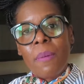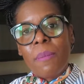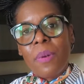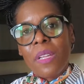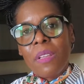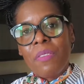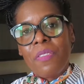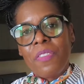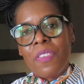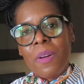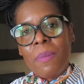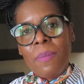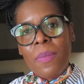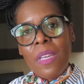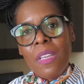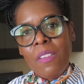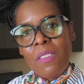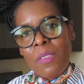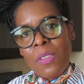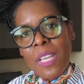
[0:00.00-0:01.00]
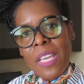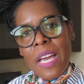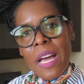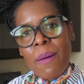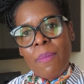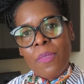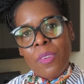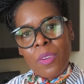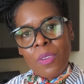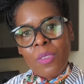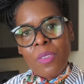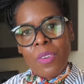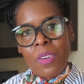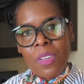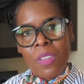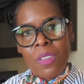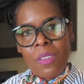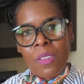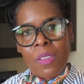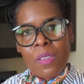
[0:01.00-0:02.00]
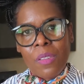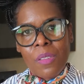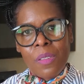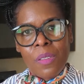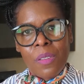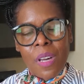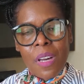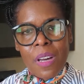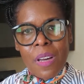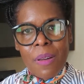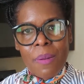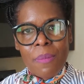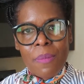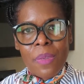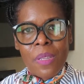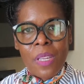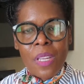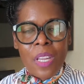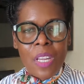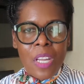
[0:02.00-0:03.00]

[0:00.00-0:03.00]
but for me today I'm not going to